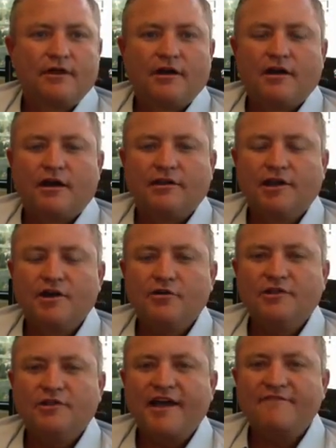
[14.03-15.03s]
Hello,
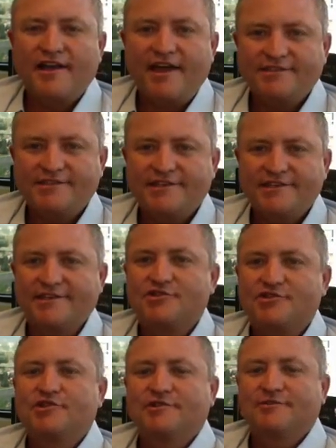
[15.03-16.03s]

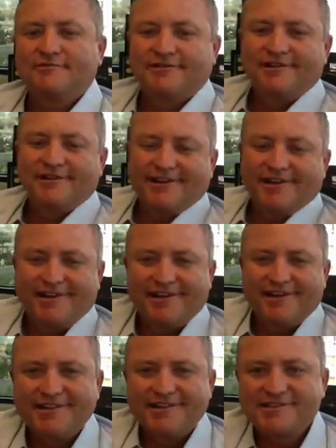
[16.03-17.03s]
LifeVantage.
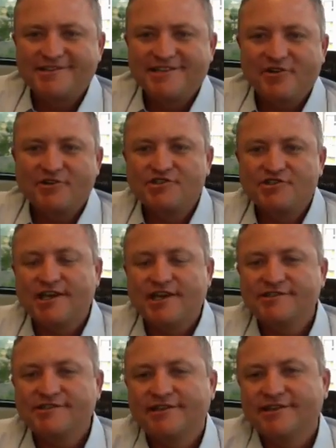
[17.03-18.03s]
This is Darren
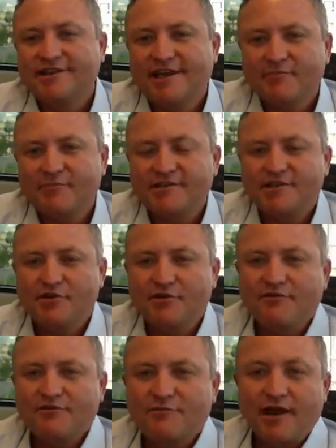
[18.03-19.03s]
Jensen coming to you
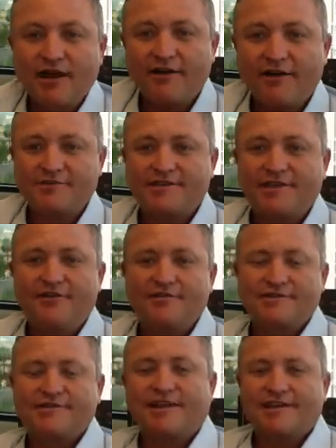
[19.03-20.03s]
from my office here in
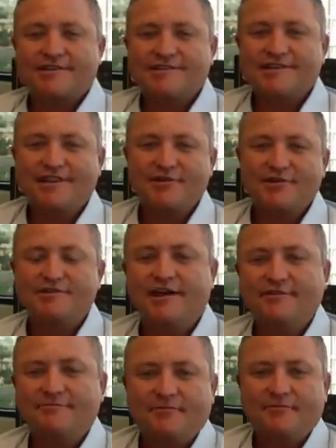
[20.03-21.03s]
Salt Lake City,
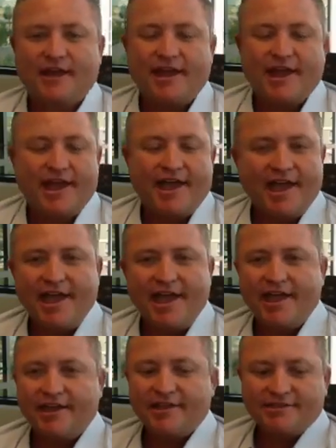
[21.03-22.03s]
Utah,
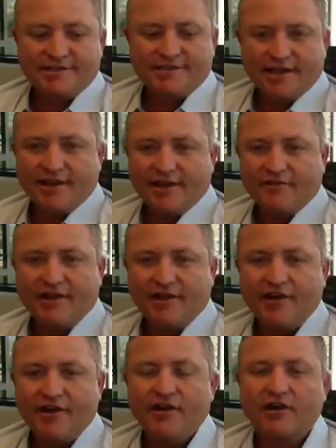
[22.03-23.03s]
and
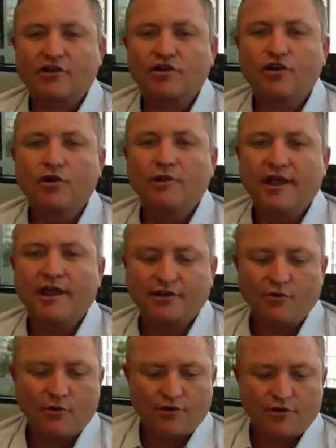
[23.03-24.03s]
here at our global
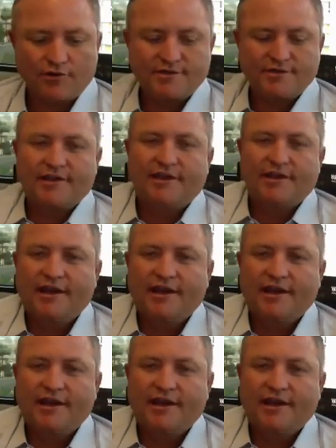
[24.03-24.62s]
headquarters.